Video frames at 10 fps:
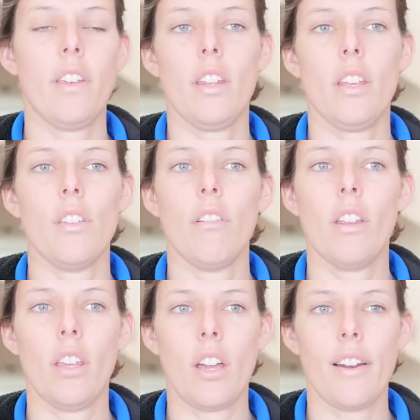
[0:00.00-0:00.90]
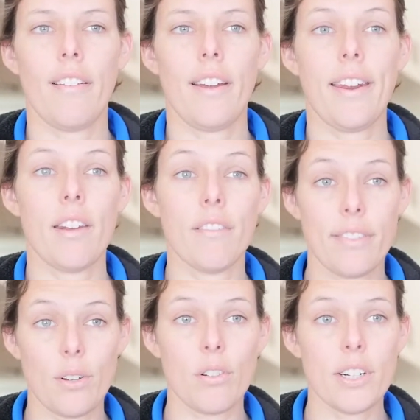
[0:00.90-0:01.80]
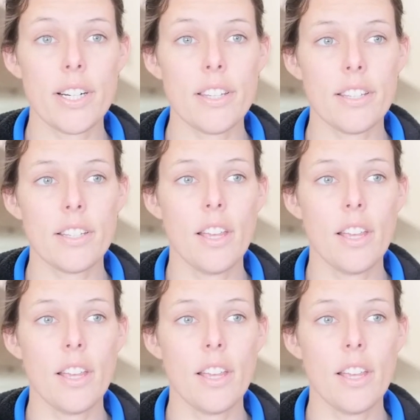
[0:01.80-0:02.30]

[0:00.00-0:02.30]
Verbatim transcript: that you really got a lot out of the course.